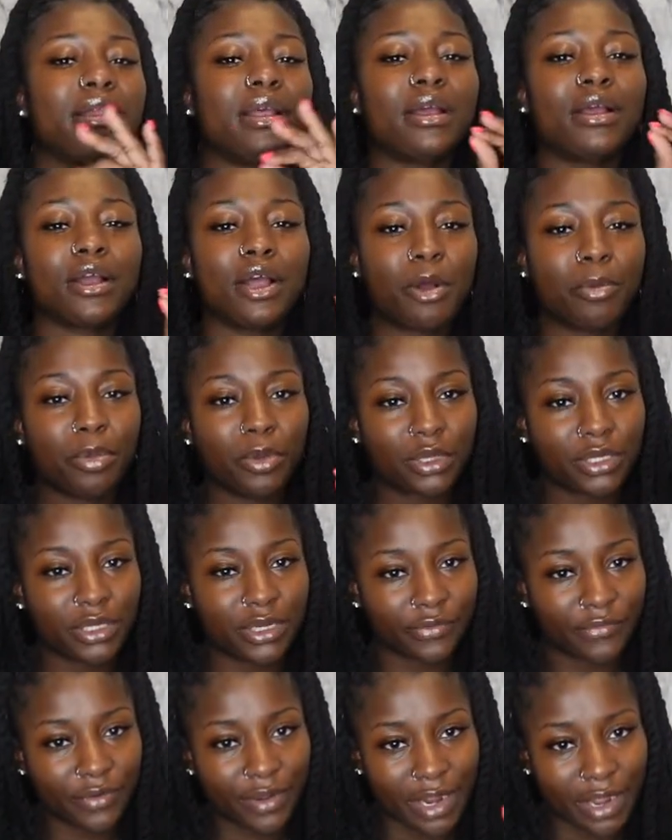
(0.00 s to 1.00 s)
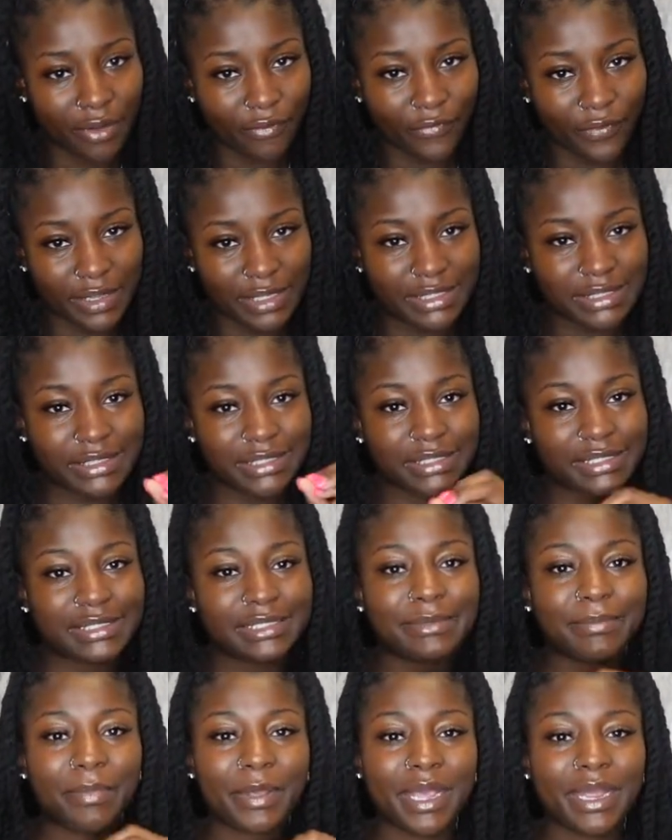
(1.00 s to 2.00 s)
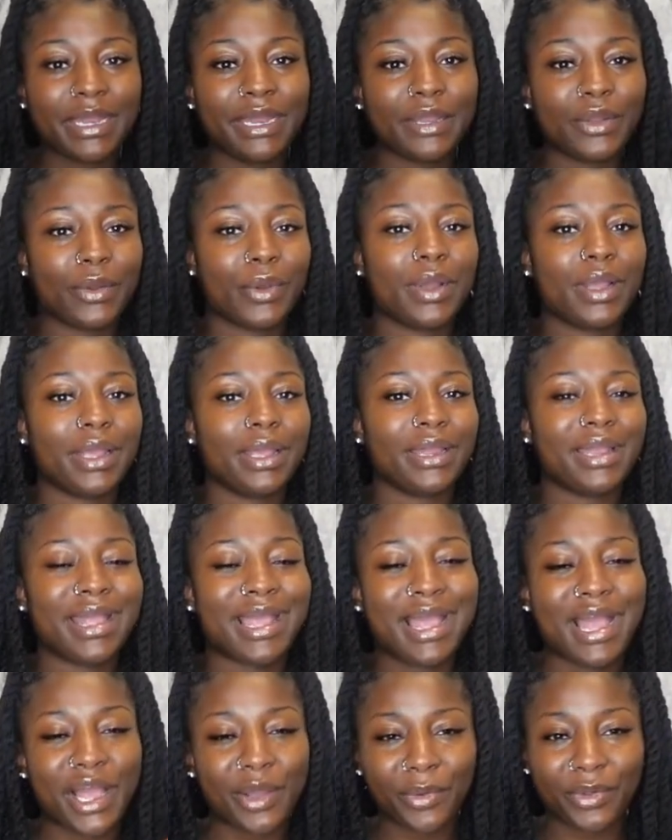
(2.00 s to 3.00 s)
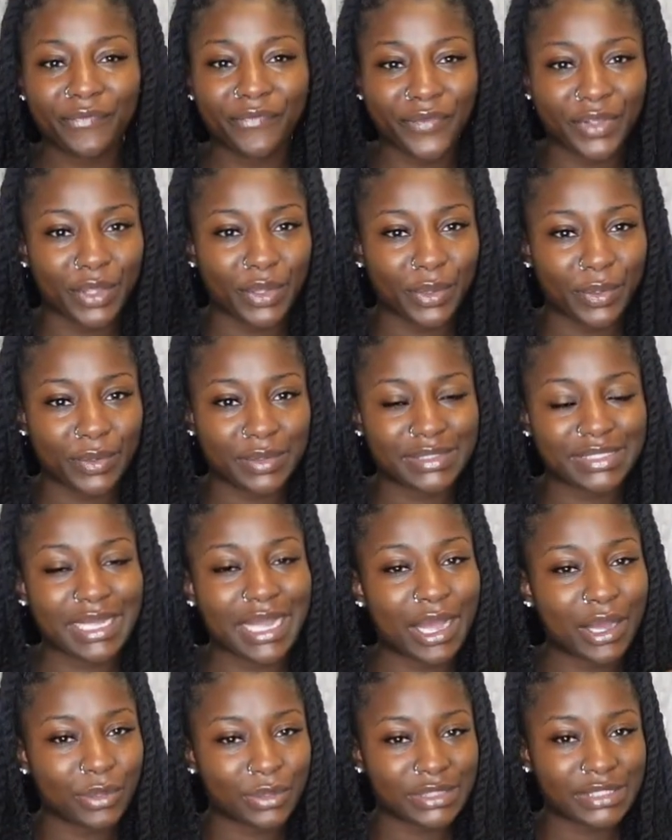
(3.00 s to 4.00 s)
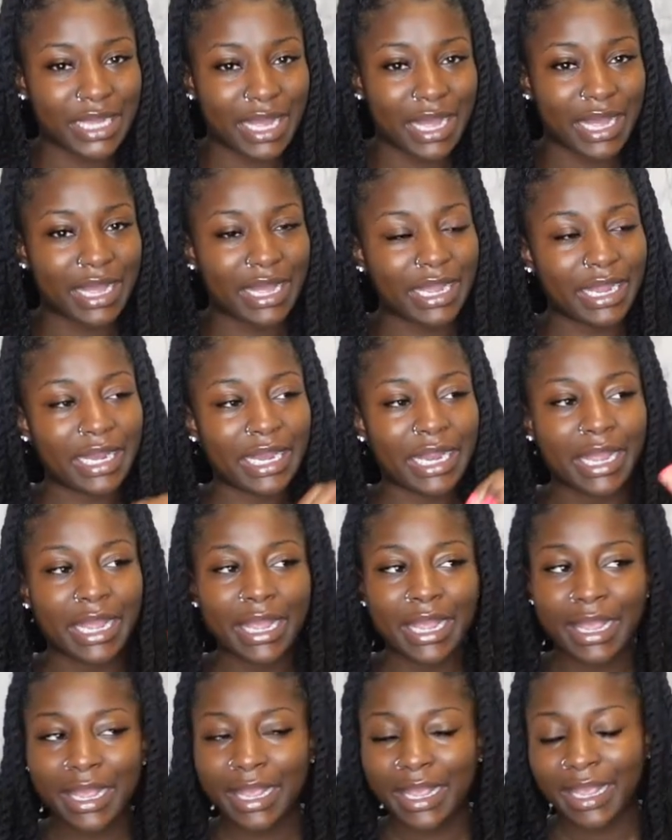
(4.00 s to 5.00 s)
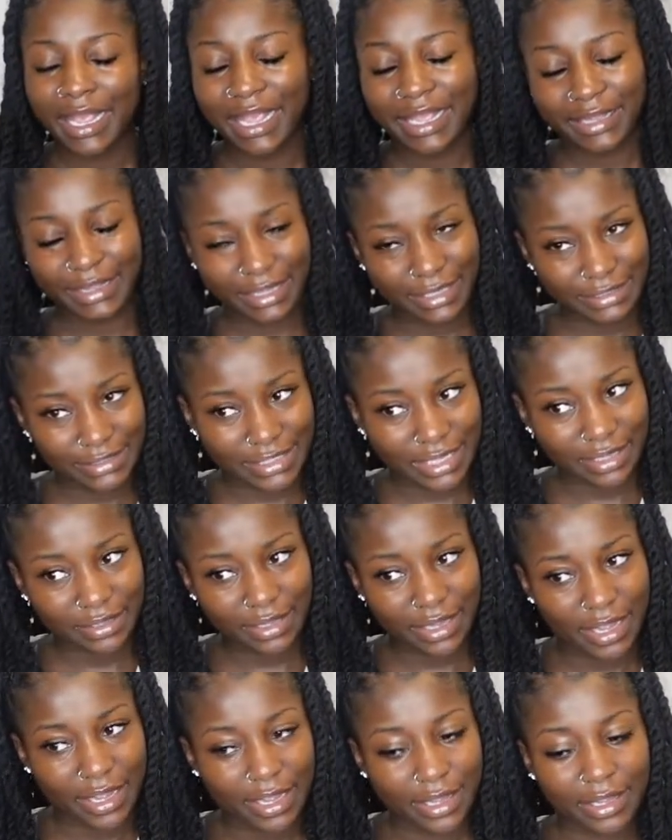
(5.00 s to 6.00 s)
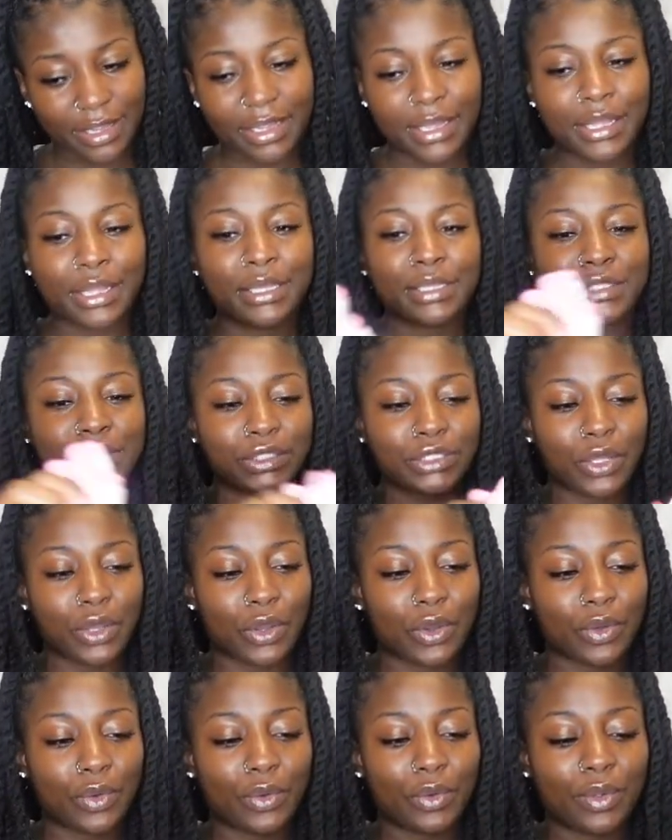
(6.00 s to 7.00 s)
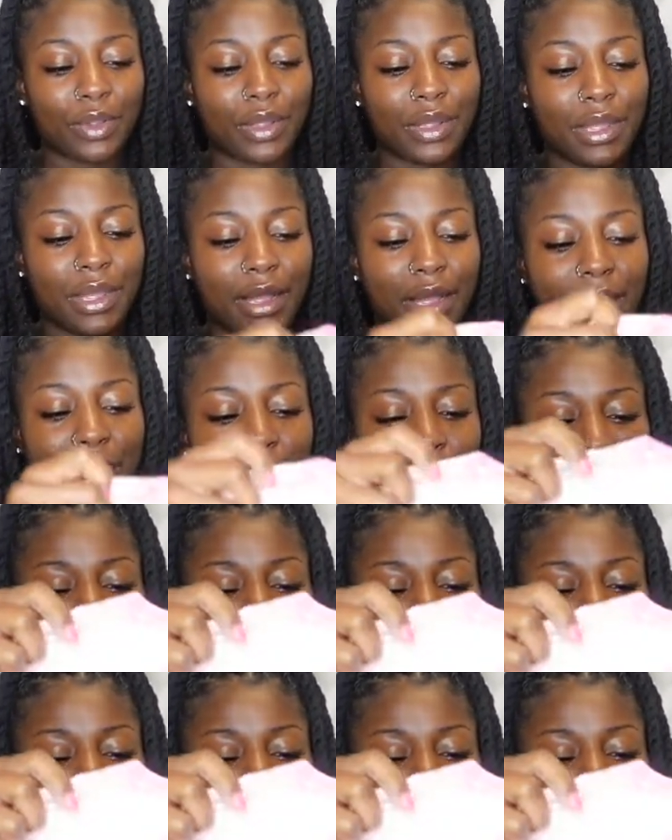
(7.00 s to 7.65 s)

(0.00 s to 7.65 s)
a couple of different outfits, just depending on how it feels outside and things like that. So I'm